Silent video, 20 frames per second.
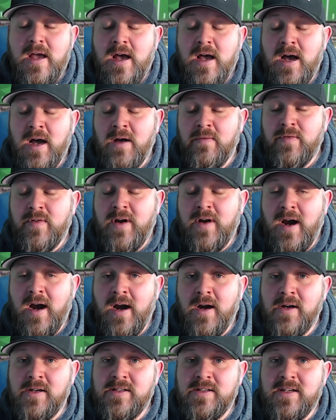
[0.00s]
of
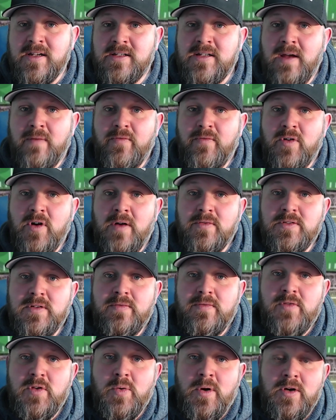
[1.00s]
cards, except for obviously
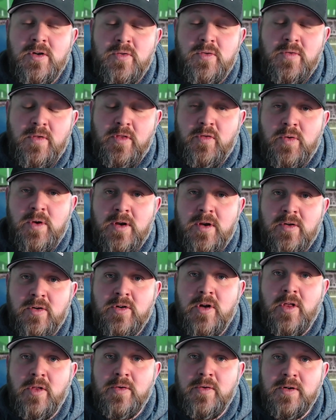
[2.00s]
if you want to do the
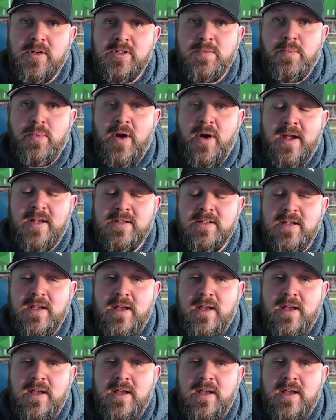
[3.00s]
$300 express,